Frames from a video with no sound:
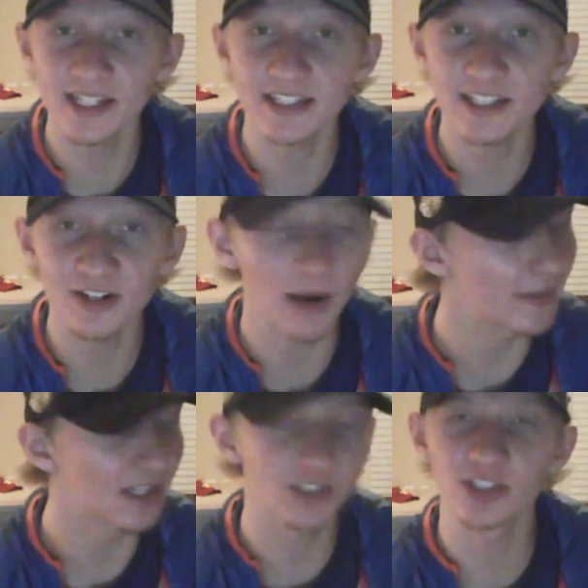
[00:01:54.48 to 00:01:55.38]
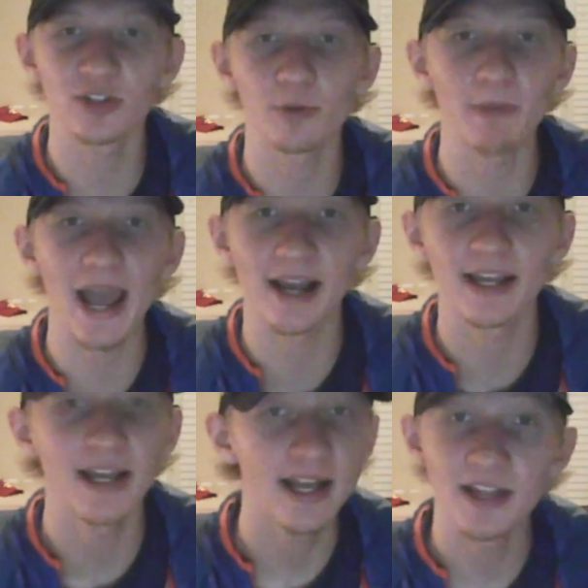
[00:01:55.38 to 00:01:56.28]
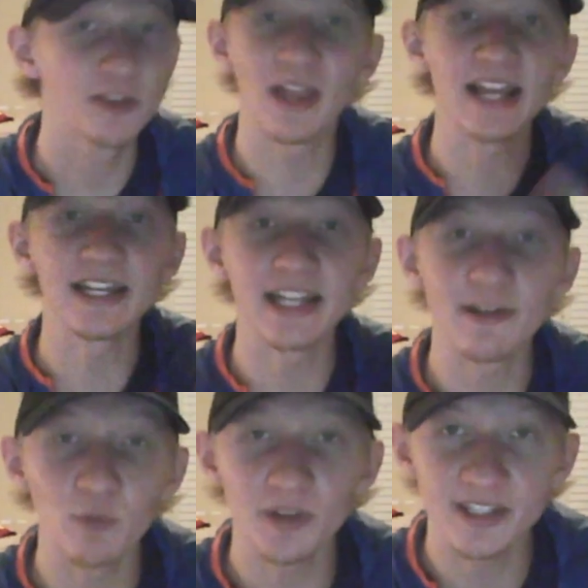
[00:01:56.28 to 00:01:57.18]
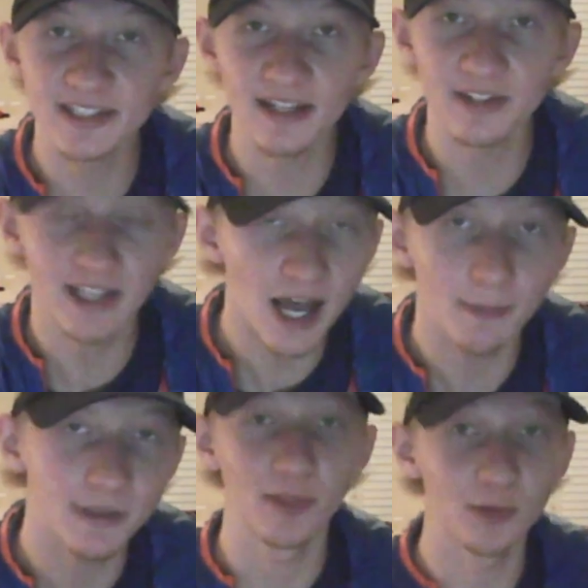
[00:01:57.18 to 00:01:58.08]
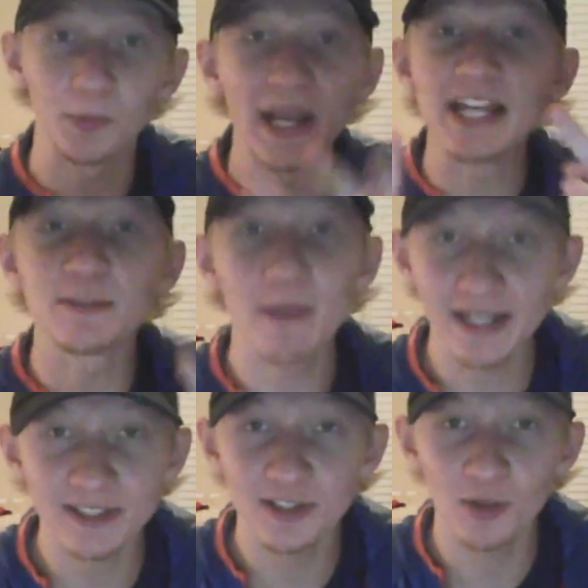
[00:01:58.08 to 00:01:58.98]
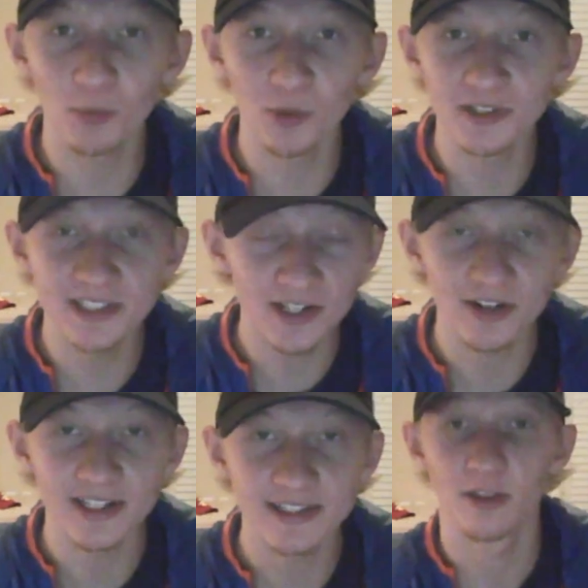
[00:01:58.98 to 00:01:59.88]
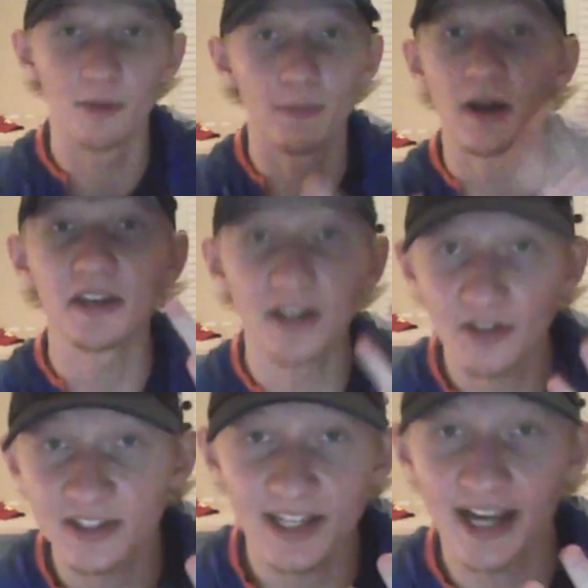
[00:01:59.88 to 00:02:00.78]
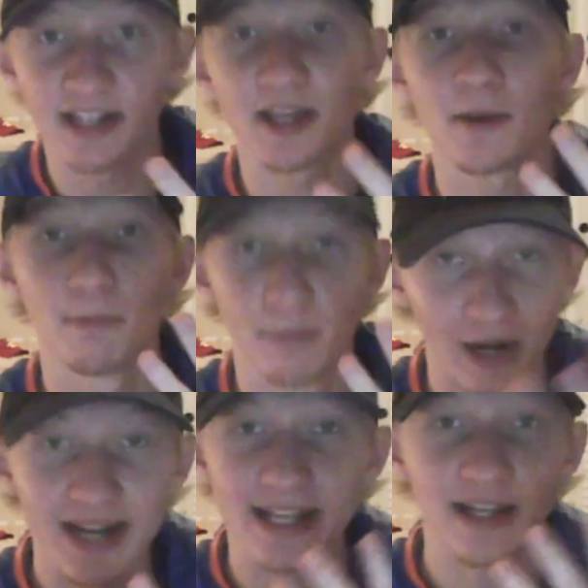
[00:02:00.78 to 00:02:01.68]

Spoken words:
this year. I mean, let's just look back. The Lightning have won the Stanley Cup. The Rays made it to the World Series. The Buccaneers signed Brady